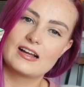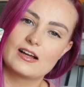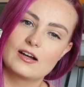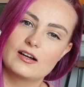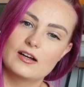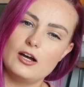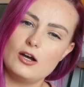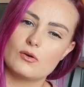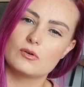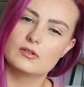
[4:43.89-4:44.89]
There.
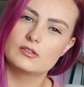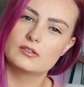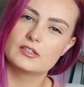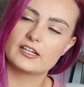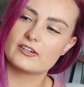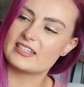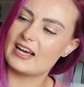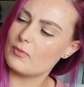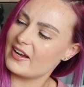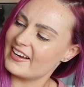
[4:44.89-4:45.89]
Oh, Yay. it goes
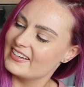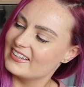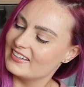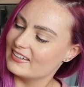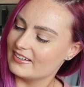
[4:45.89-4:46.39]
that way? Yeah.